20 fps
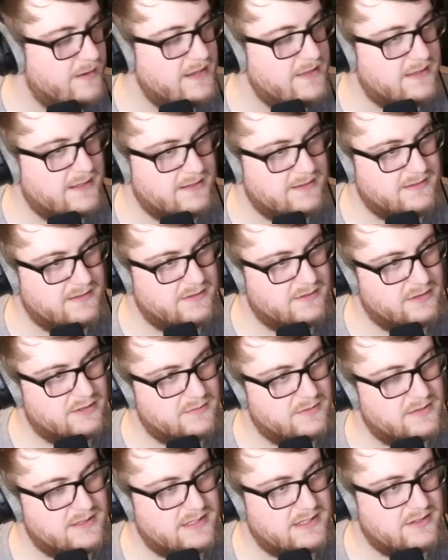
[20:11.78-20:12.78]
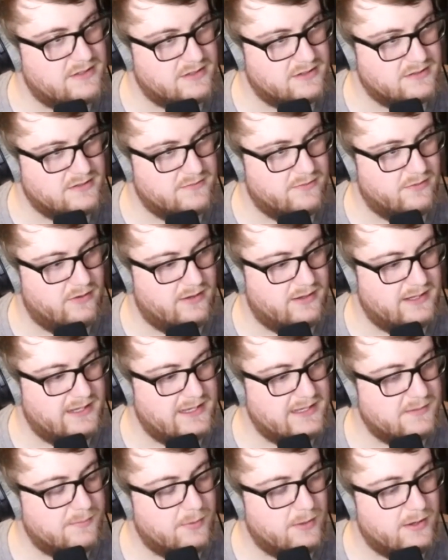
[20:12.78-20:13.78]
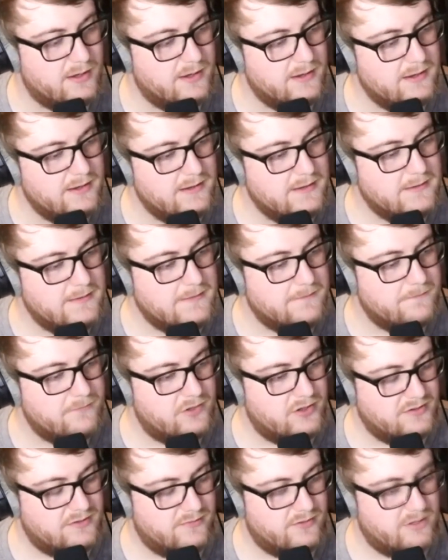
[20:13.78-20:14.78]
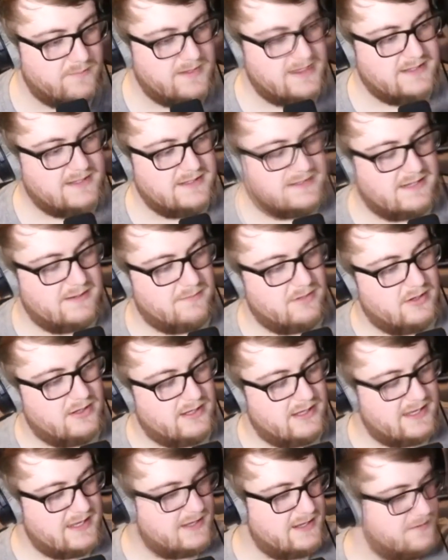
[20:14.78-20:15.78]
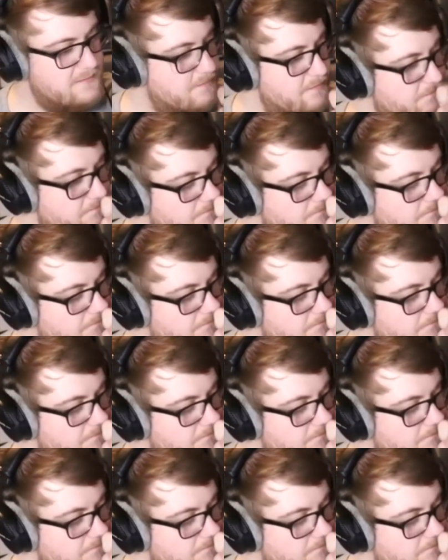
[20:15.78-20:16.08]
made that decision. I suppose that is justifying, I guess, but justifying makes it seem like a um,